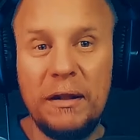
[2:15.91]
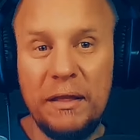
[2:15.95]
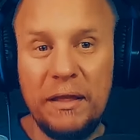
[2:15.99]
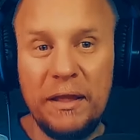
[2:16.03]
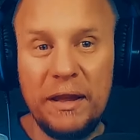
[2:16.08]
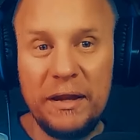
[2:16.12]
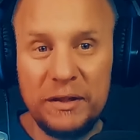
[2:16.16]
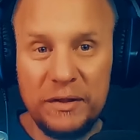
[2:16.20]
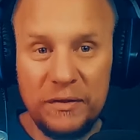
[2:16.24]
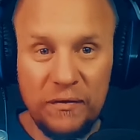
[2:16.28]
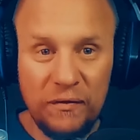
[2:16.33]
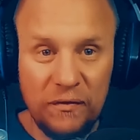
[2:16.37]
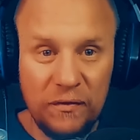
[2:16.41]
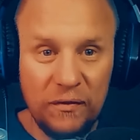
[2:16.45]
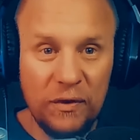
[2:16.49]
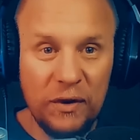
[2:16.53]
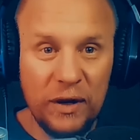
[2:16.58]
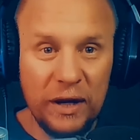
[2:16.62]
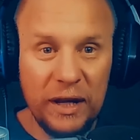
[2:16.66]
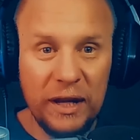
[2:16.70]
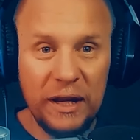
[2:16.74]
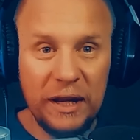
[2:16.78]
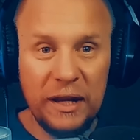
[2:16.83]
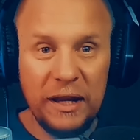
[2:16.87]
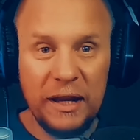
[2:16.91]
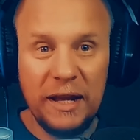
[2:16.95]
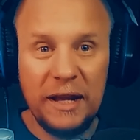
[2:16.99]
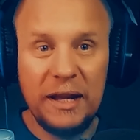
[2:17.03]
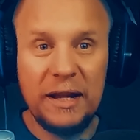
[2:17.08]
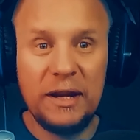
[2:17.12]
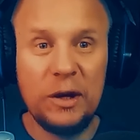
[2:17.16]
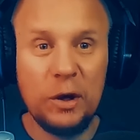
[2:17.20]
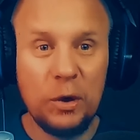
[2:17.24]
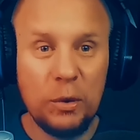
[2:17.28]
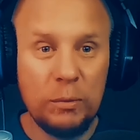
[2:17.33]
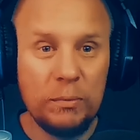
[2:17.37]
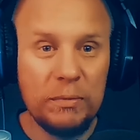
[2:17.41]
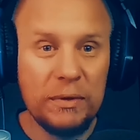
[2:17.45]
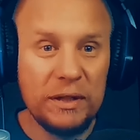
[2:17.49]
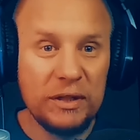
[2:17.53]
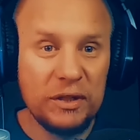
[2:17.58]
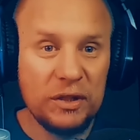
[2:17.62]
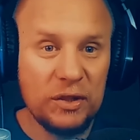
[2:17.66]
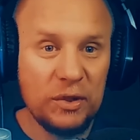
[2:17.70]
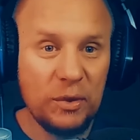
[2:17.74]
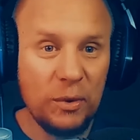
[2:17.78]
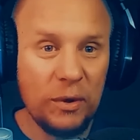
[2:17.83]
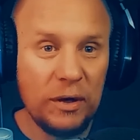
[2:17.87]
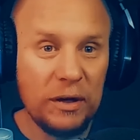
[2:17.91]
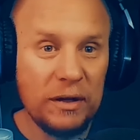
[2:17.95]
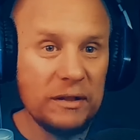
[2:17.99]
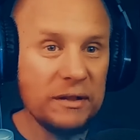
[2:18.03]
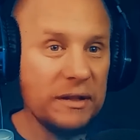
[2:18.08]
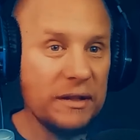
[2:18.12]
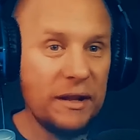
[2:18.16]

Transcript: that's free and open source,